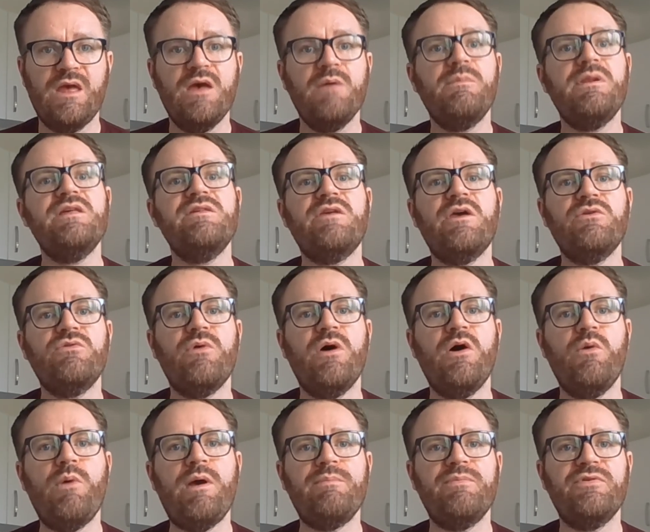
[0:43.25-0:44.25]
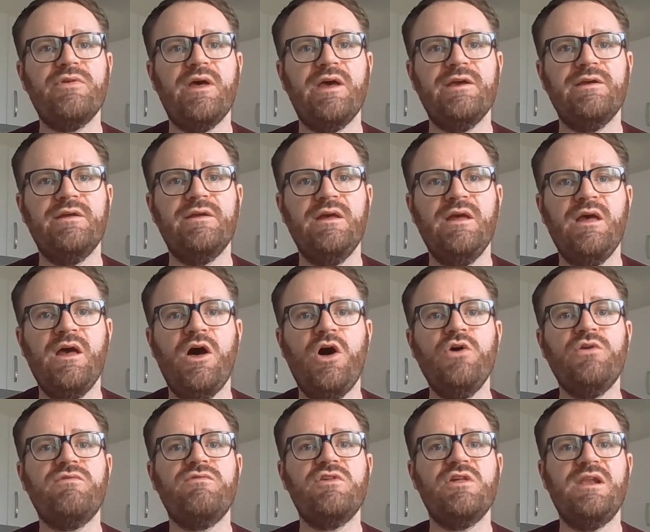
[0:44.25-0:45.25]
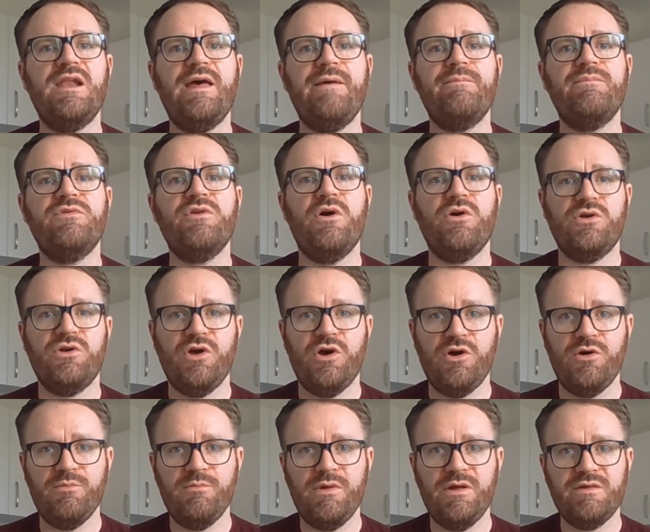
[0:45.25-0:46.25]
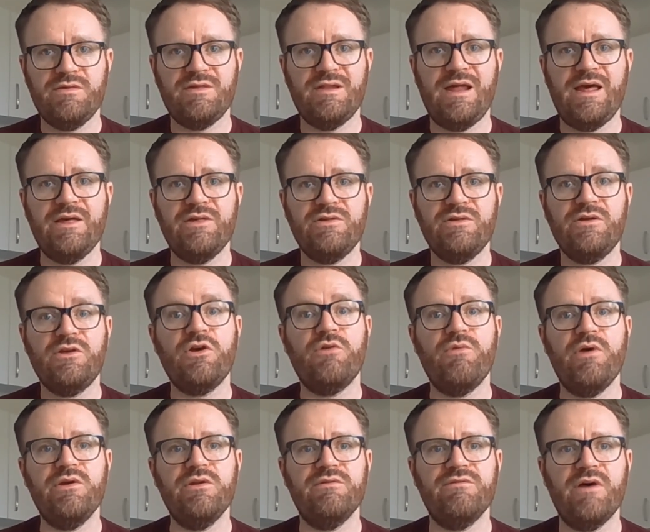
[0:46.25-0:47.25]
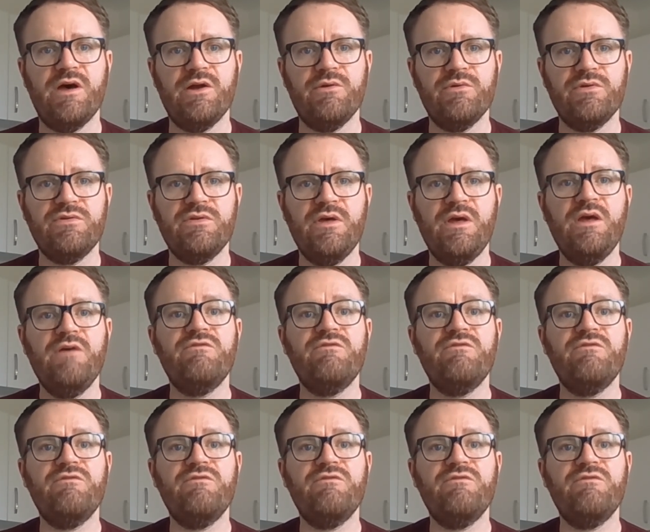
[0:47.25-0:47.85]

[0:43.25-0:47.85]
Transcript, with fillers: Please go to our website oxfordshirelep.com slash coronavirus